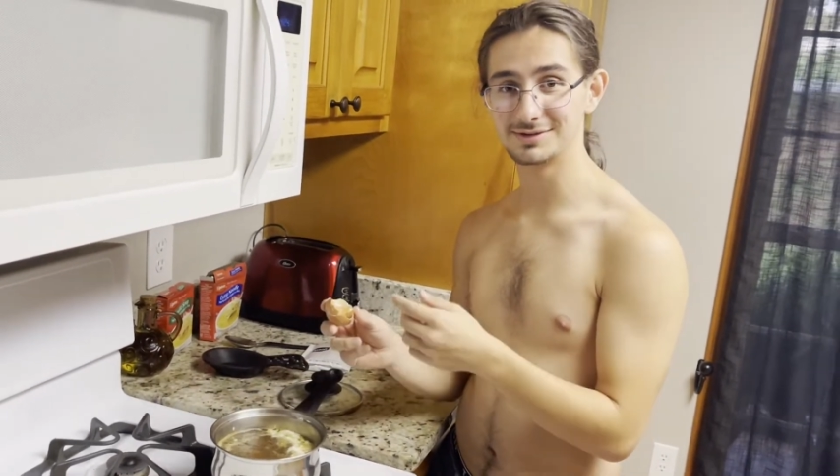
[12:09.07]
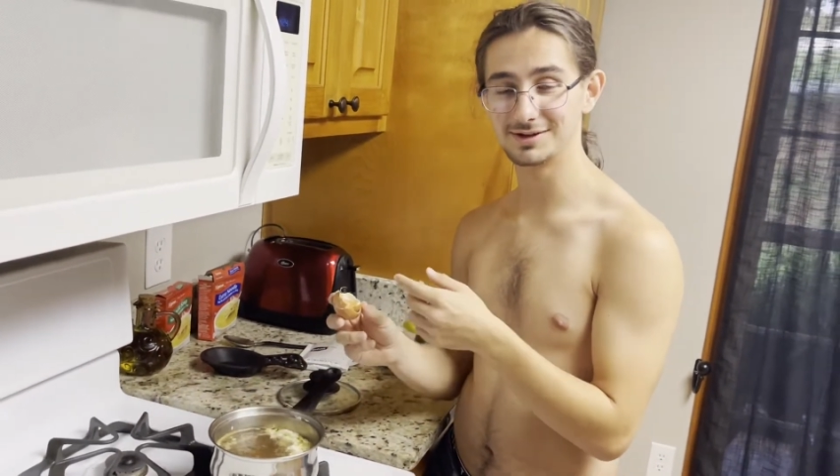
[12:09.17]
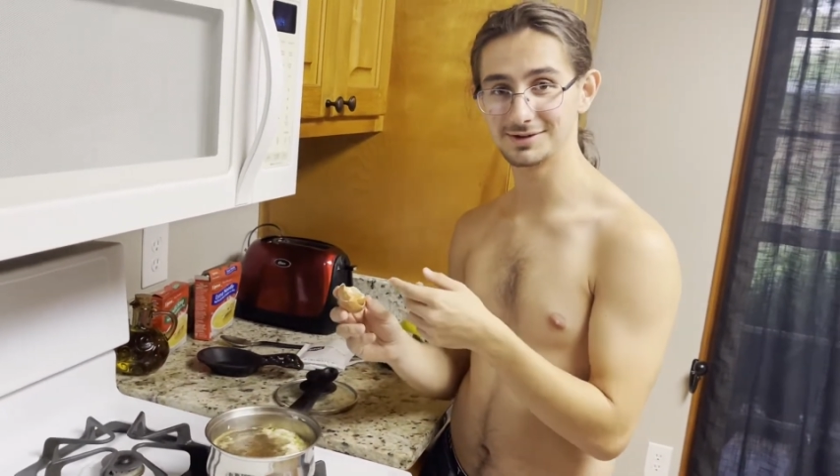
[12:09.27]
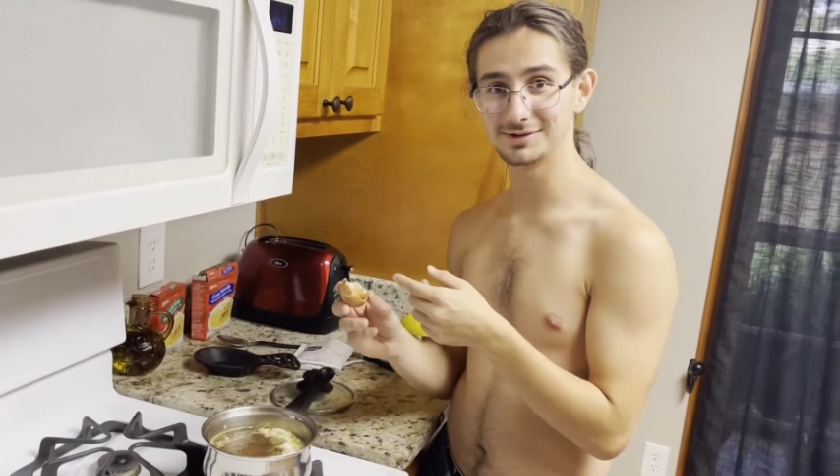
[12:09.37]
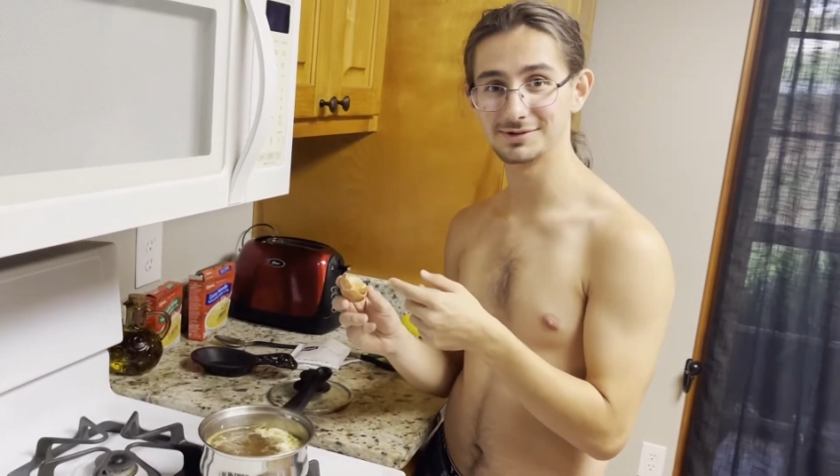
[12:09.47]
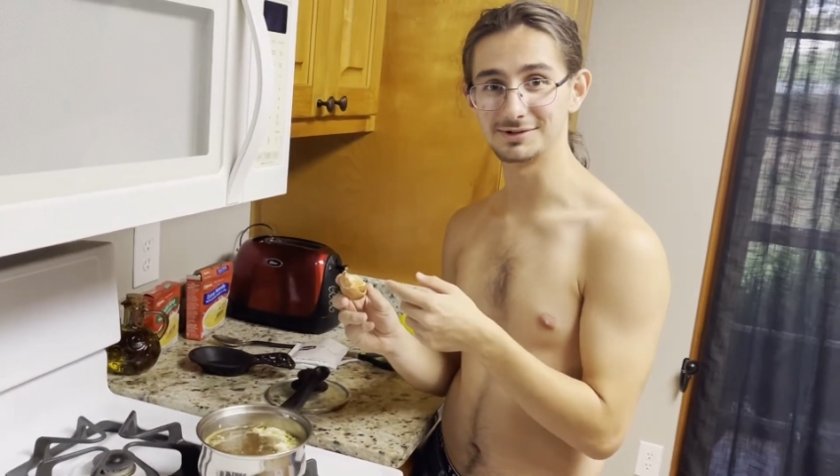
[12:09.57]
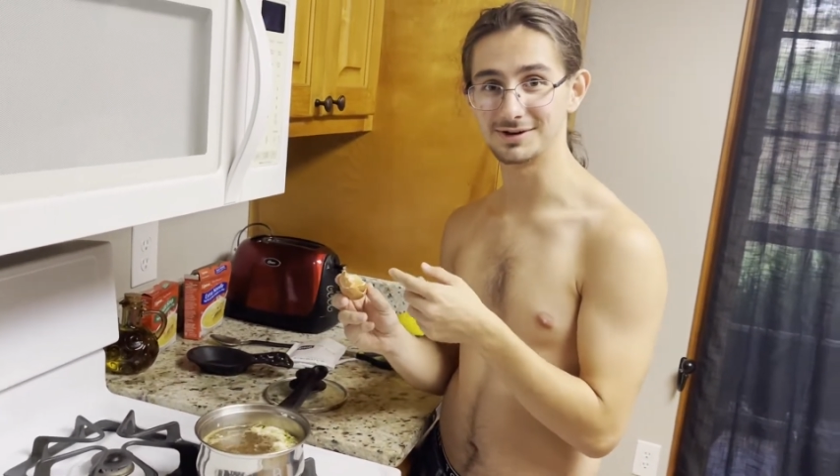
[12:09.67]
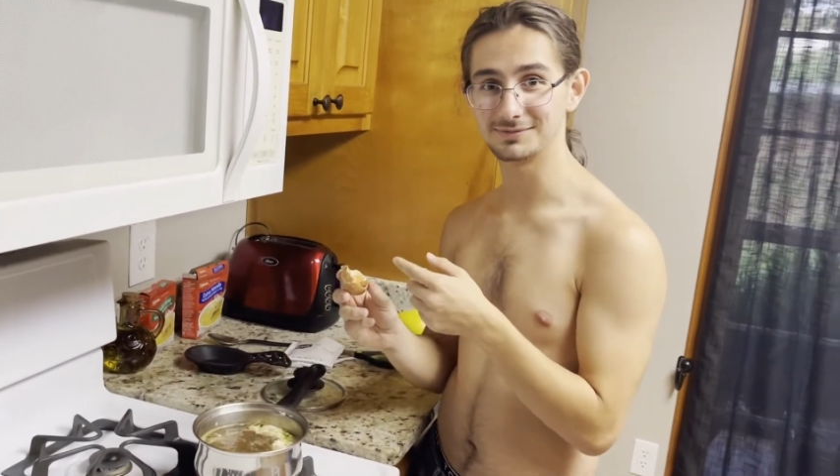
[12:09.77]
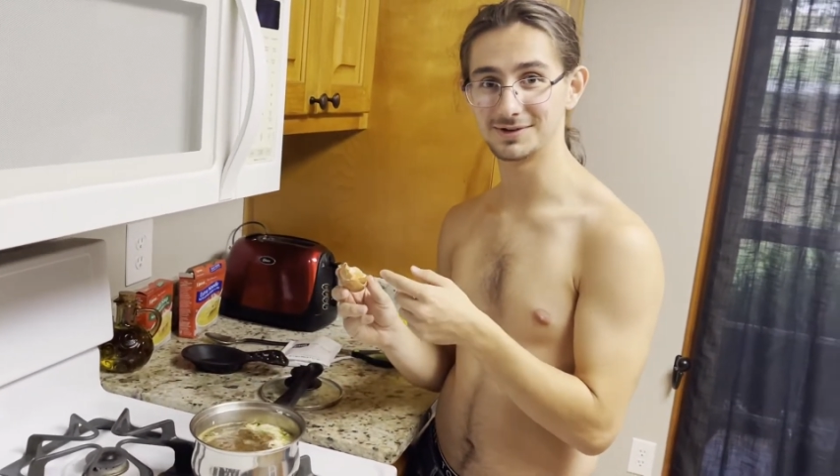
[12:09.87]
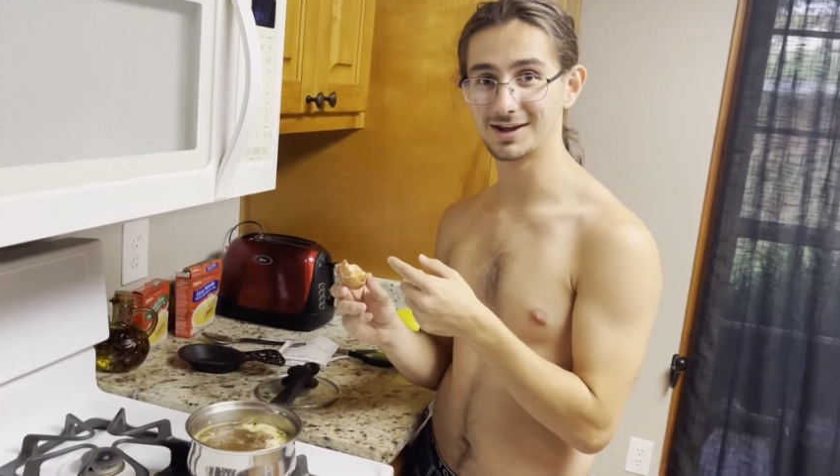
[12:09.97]
yellow
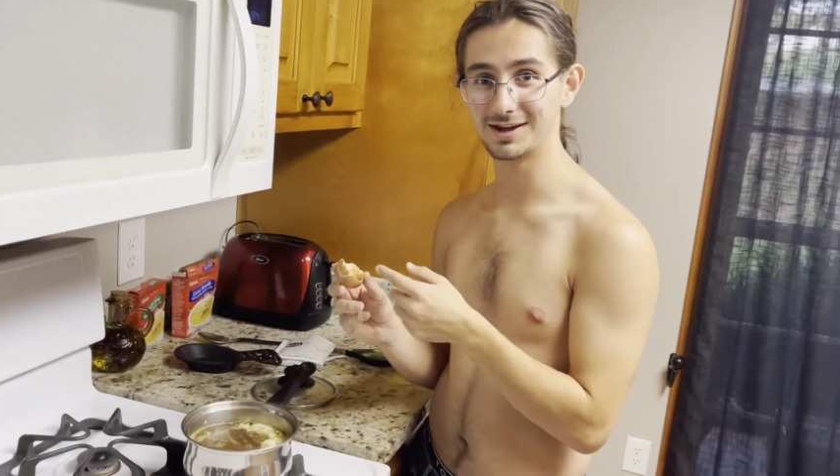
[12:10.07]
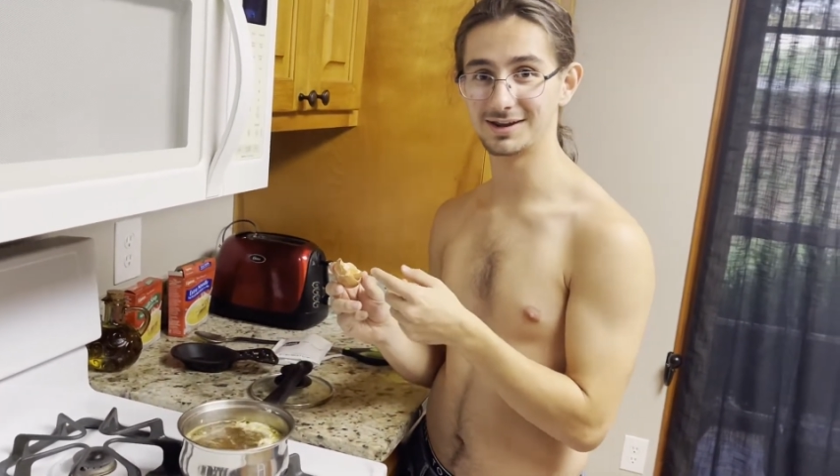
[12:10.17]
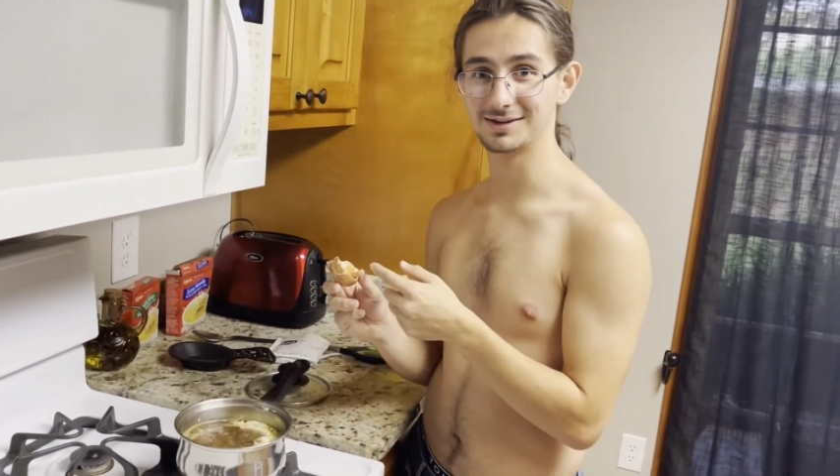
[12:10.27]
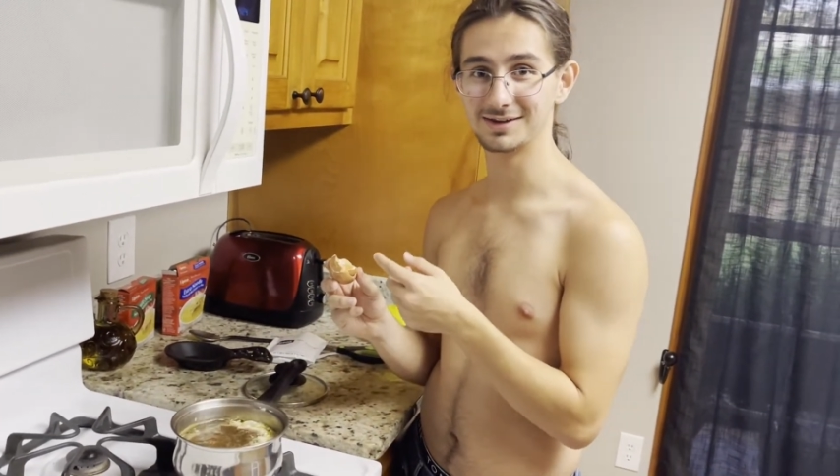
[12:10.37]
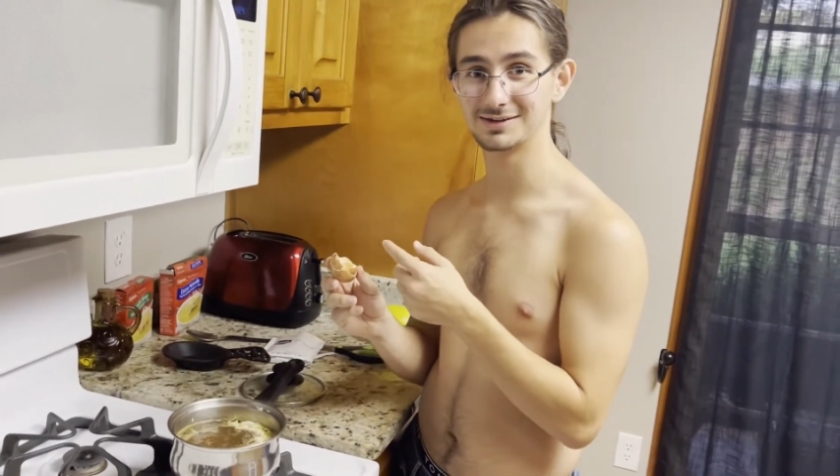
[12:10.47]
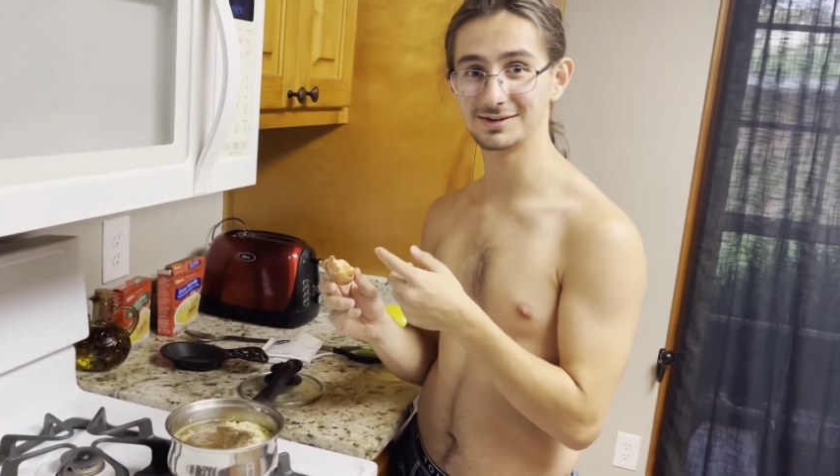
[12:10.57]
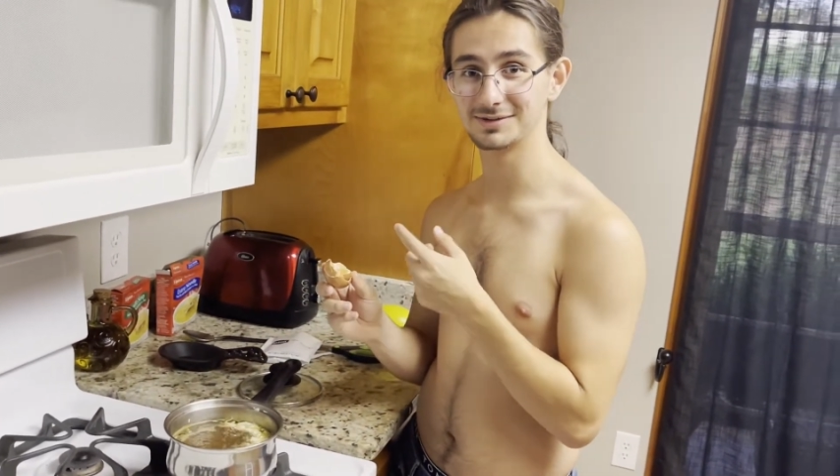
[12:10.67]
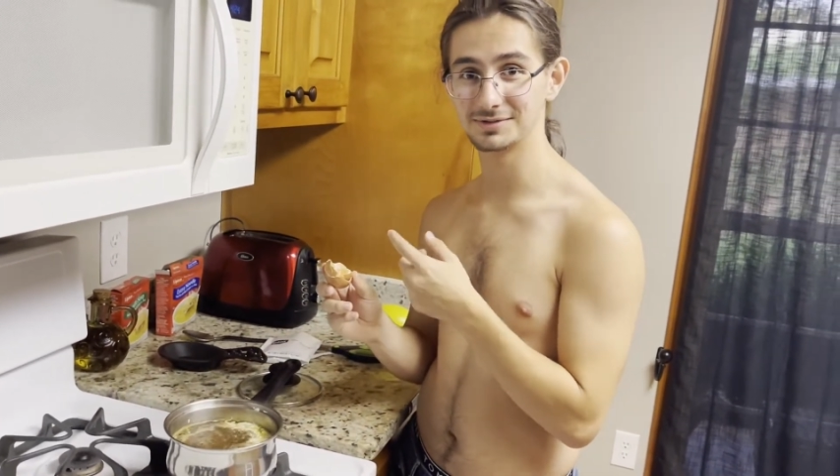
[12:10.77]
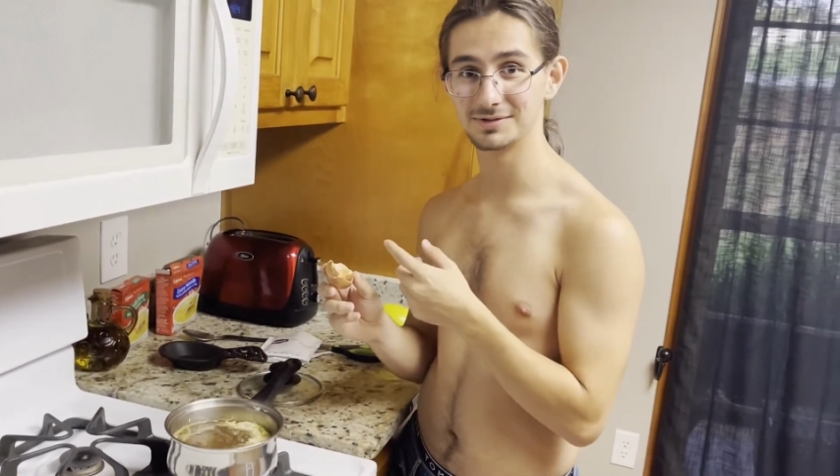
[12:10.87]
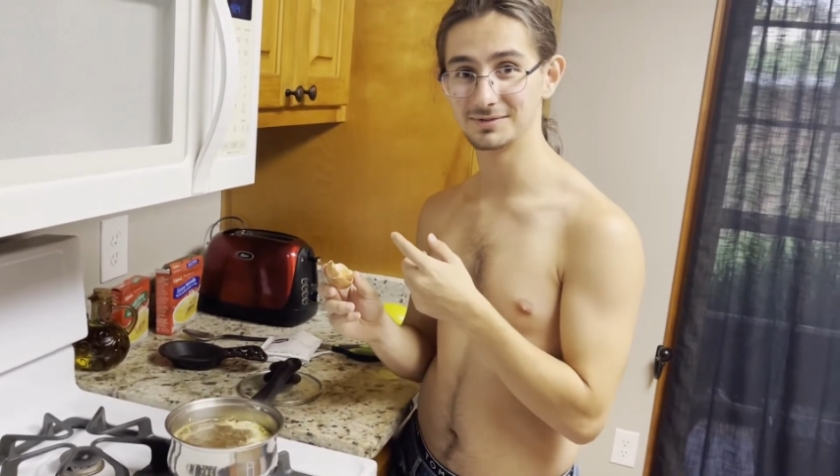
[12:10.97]
of an egg in his